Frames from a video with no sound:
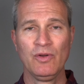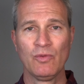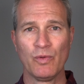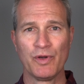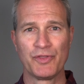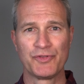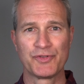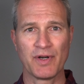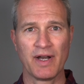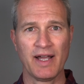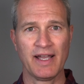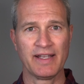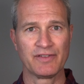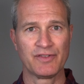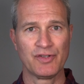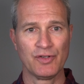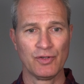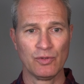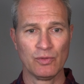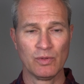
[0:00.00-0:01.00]
with trying
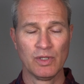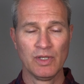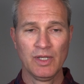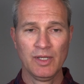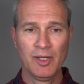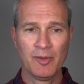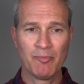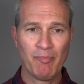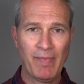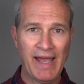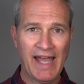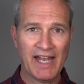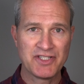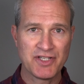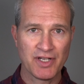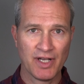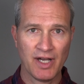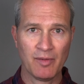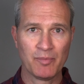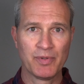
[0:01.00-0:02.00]
to
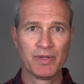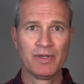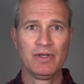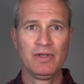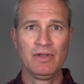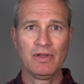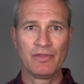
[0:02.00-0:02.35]
match up